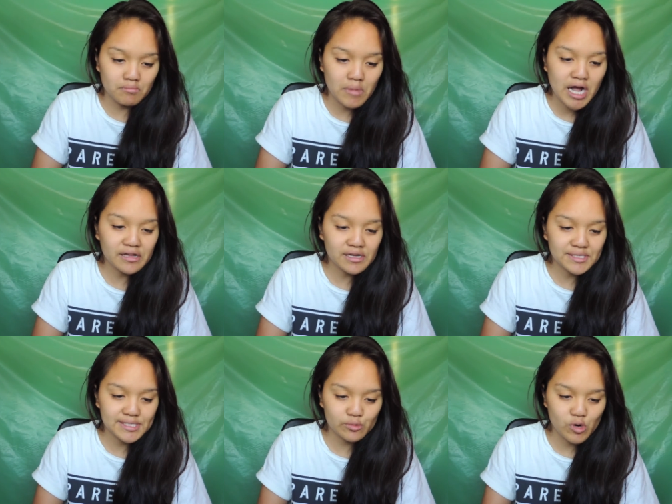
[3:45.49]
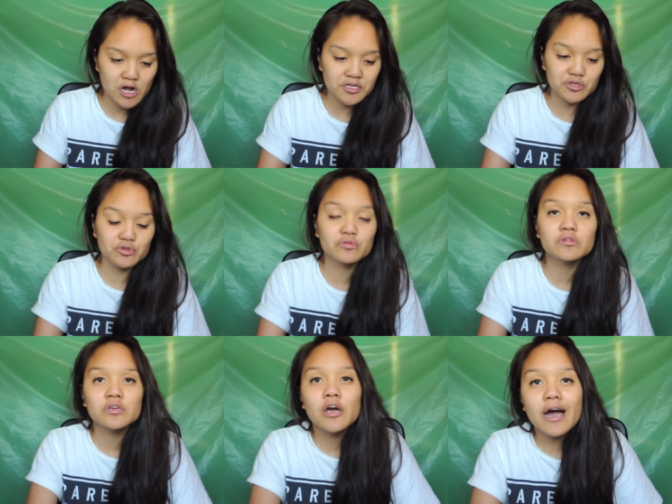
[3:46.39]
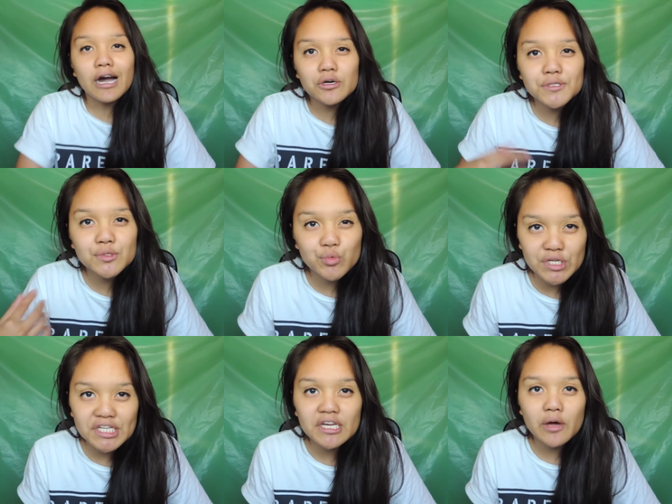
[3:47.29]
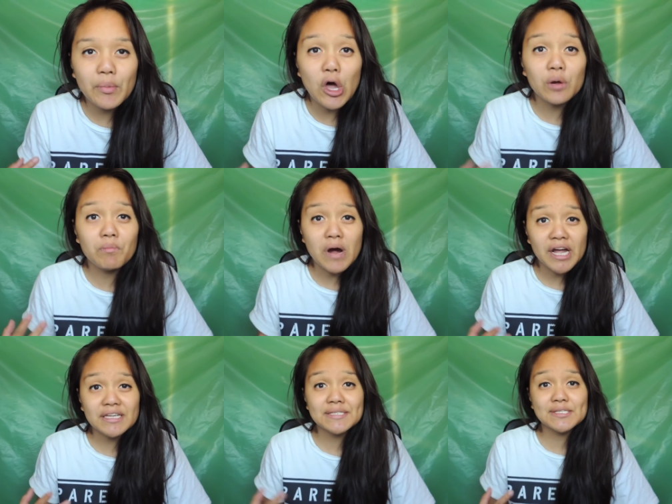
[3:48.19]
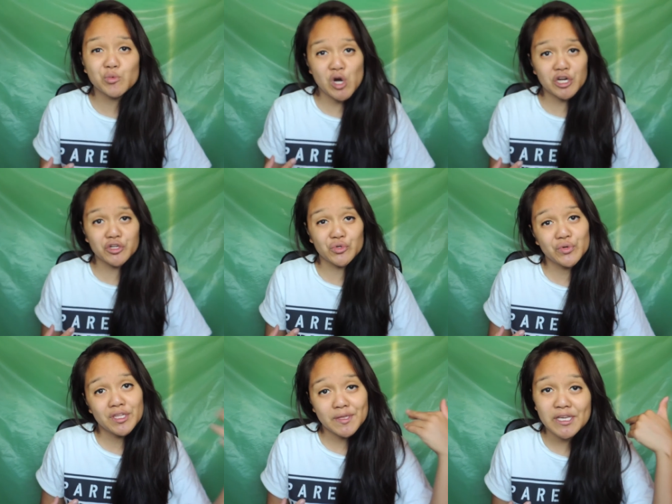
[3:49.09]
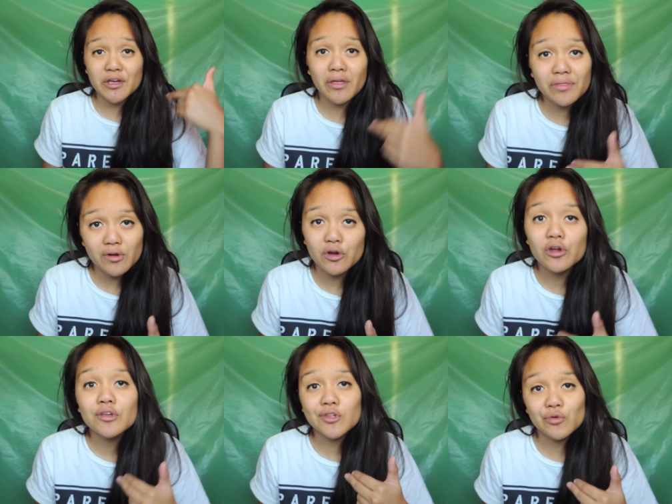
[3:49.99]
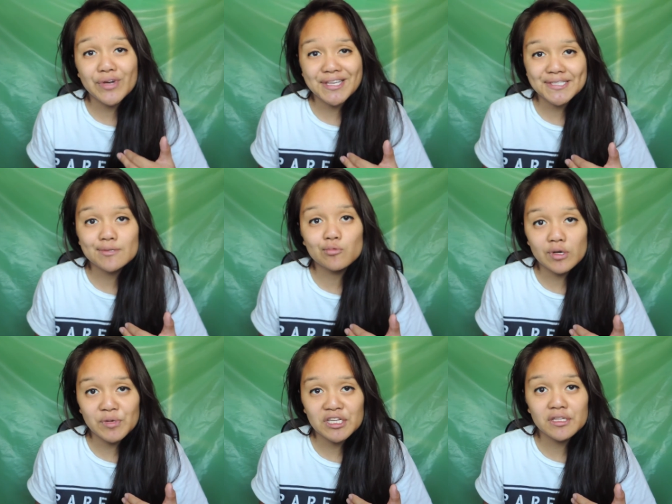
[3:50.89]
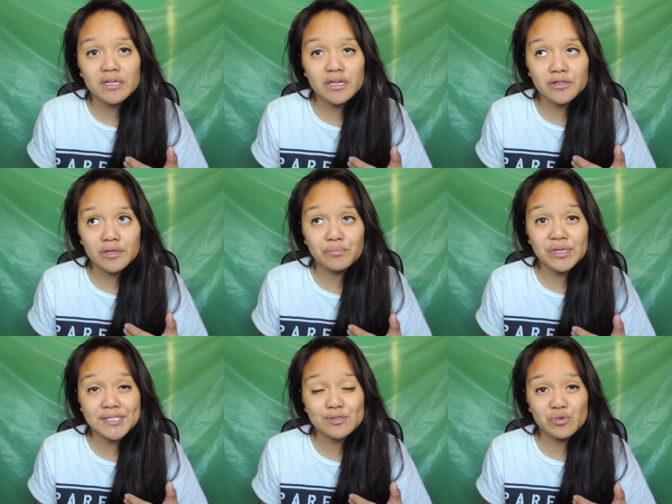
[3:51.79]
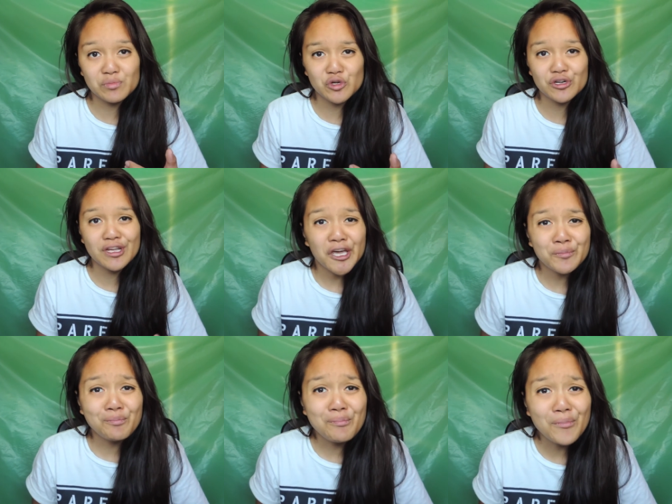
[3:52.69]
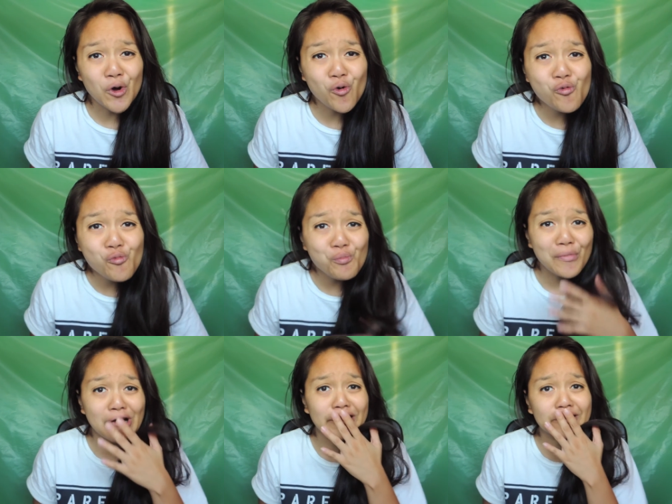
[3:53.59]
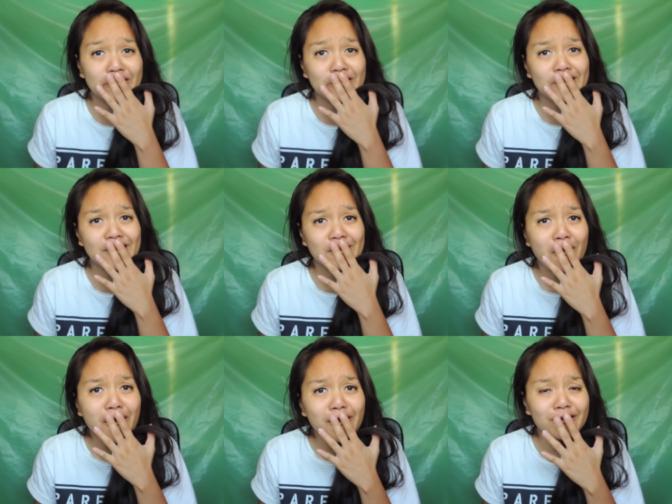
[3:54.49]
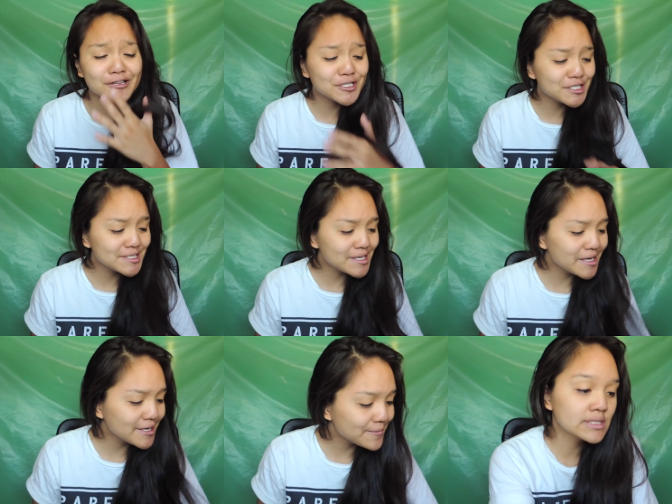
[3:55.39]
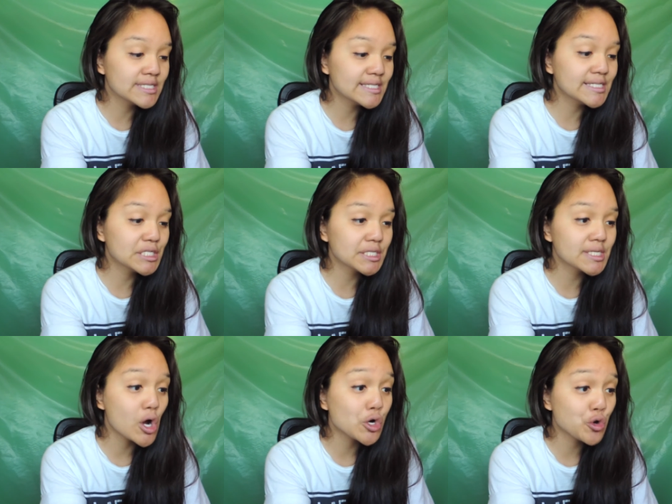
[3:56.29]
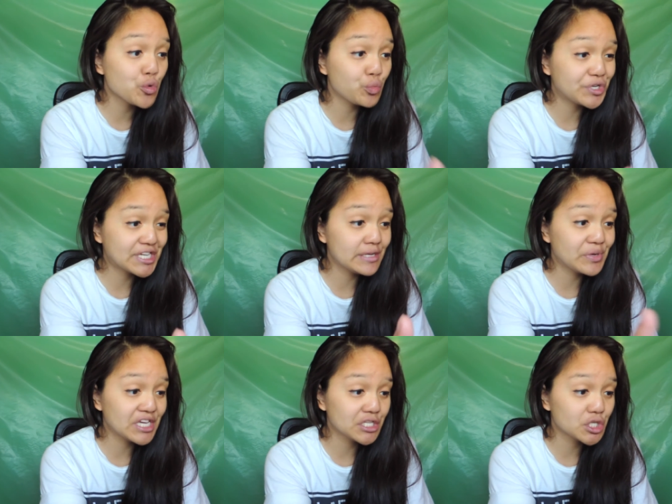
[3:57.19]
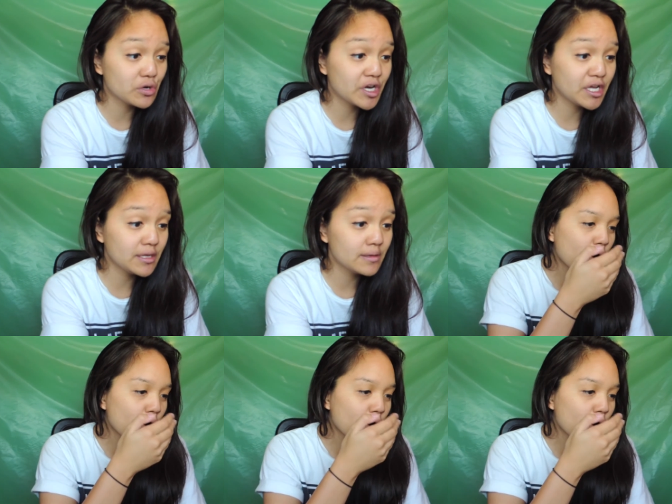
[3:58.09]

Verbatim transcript: Maya DiRado. I was reading up on Maya DiRado, the other US women Olympic swimmer, and oh my god, she's like, this is just on her wiki page, alright?